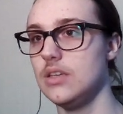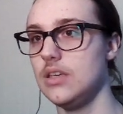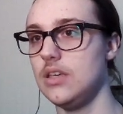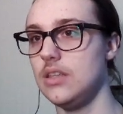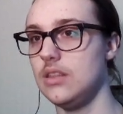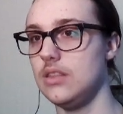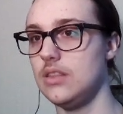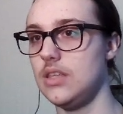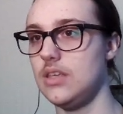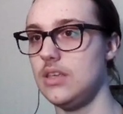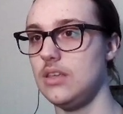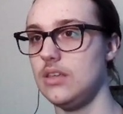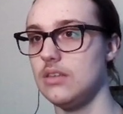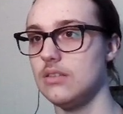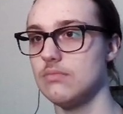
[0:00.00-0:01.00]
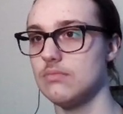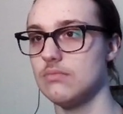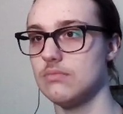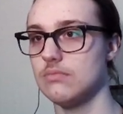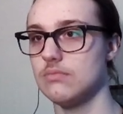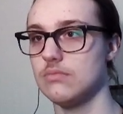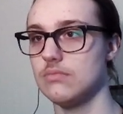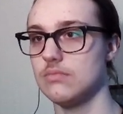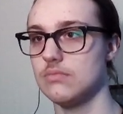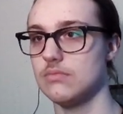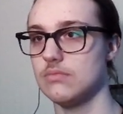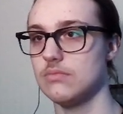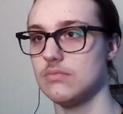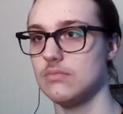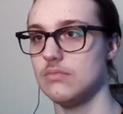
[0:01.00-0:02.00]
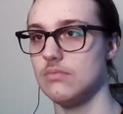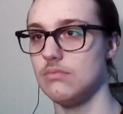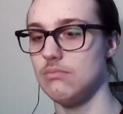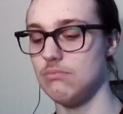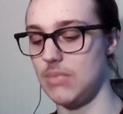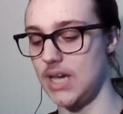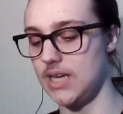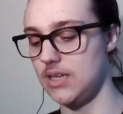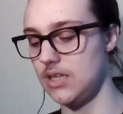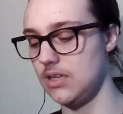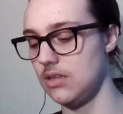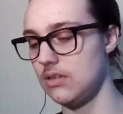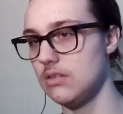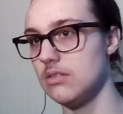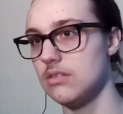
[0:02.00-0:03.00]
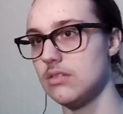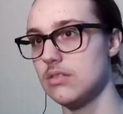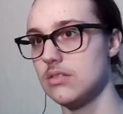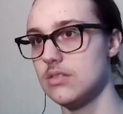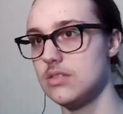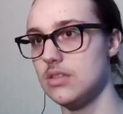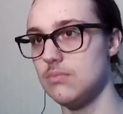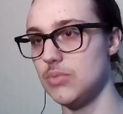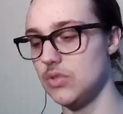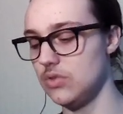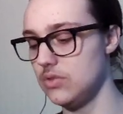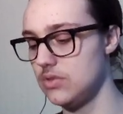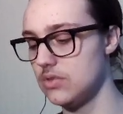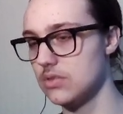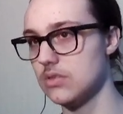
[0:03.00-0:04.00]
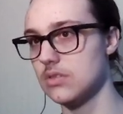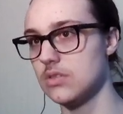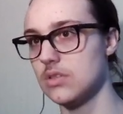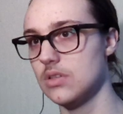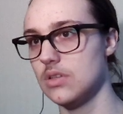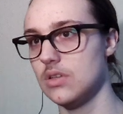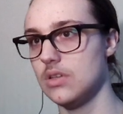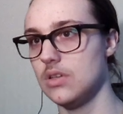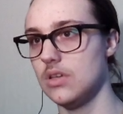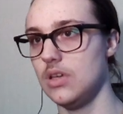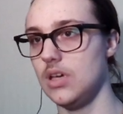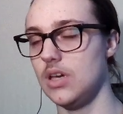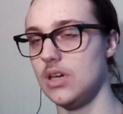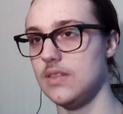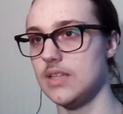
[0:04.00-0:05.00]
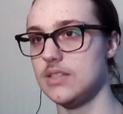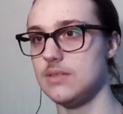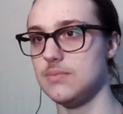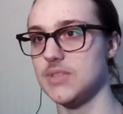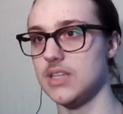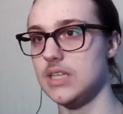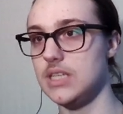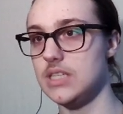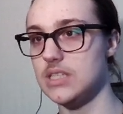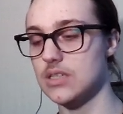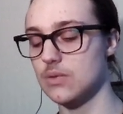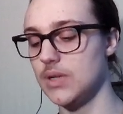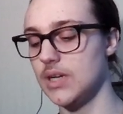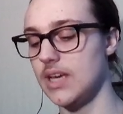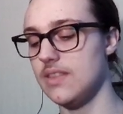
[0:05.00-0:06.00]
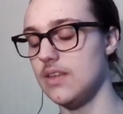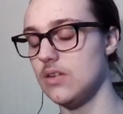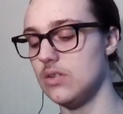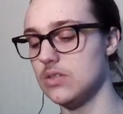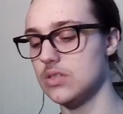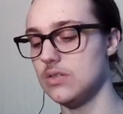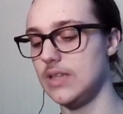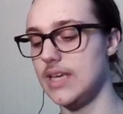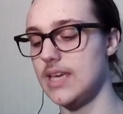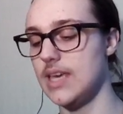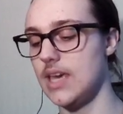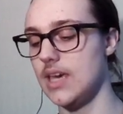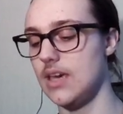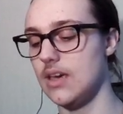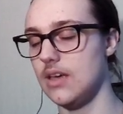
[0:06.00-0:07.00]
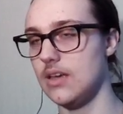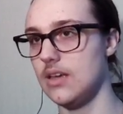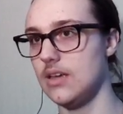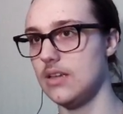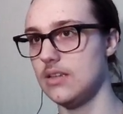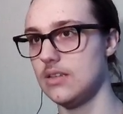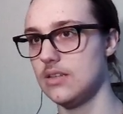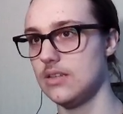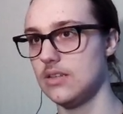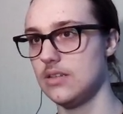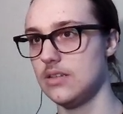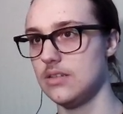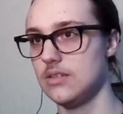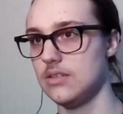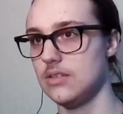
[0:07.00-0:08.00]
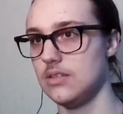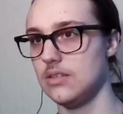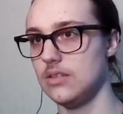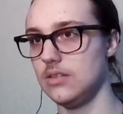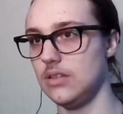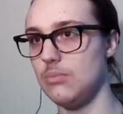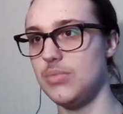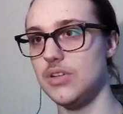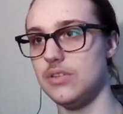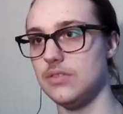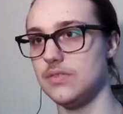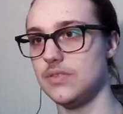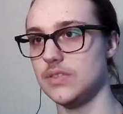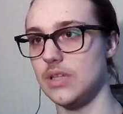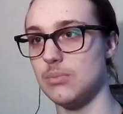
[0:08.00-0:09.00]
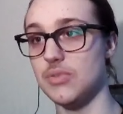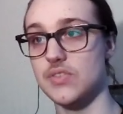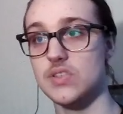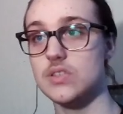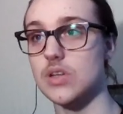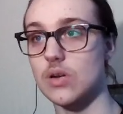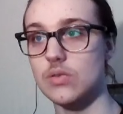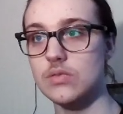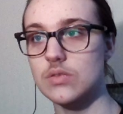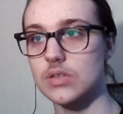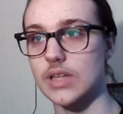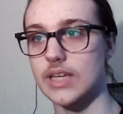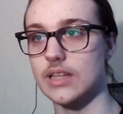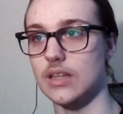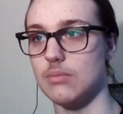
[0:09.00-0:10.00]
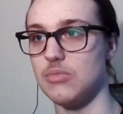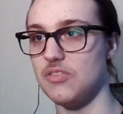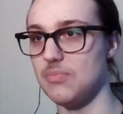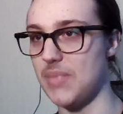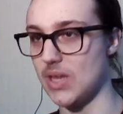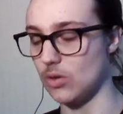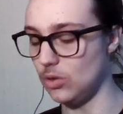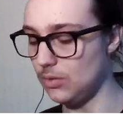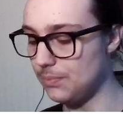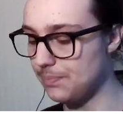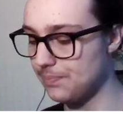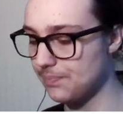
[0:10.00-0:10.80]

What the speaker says: in the mining symbols. That seems like an easier one. I think also like a lump of stone, or like lump of metal.